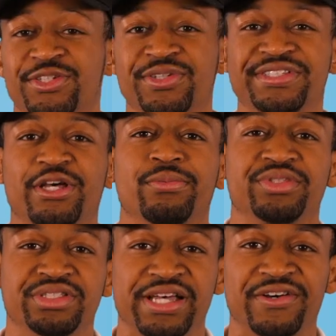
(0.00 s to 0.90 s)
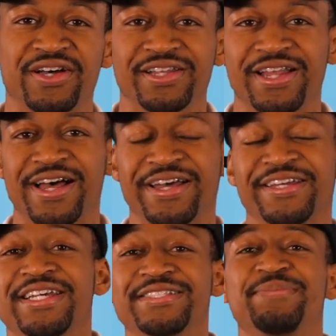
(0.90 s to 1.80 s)
So this helps us out a lot.
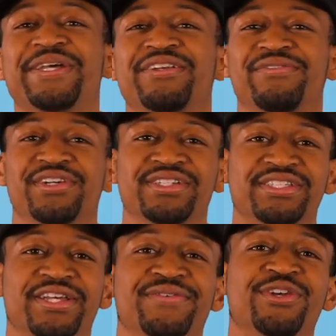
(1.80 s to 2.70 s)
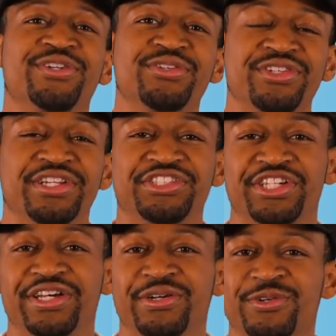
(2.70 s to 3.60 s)
And speaking of us, if you're new to the
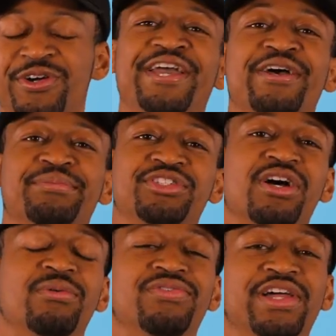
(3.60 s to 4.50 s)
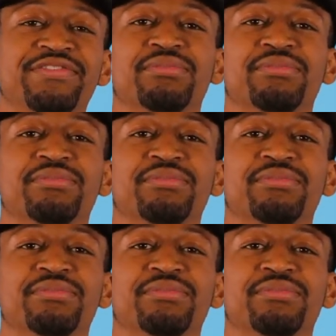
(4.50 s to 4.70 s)
channel, hey, I'm Sean with LYFE